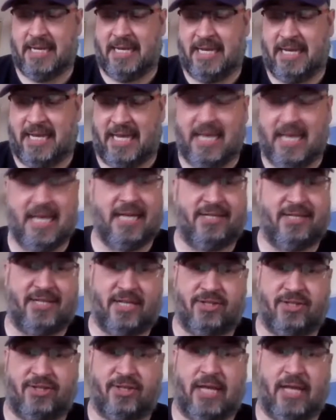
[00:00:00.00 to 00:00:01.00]
He
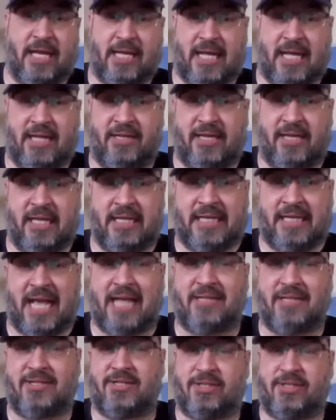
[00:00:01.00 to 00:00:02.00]
is
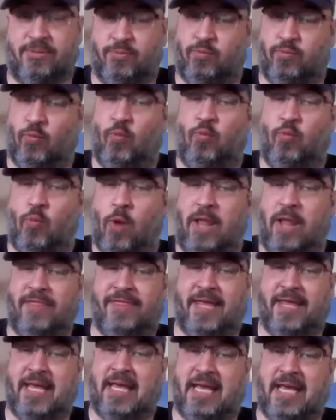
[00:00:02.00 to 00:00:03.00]
that's one
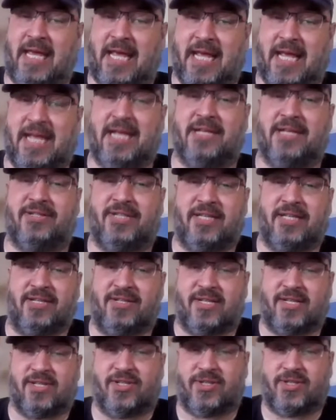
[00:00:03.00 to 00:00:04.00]
thing he
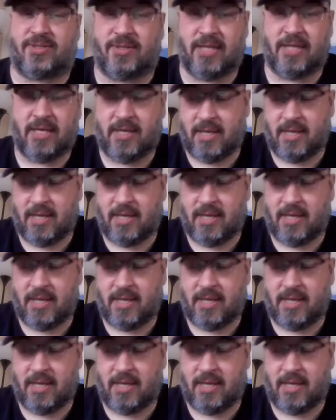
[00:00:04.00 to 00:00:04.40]
is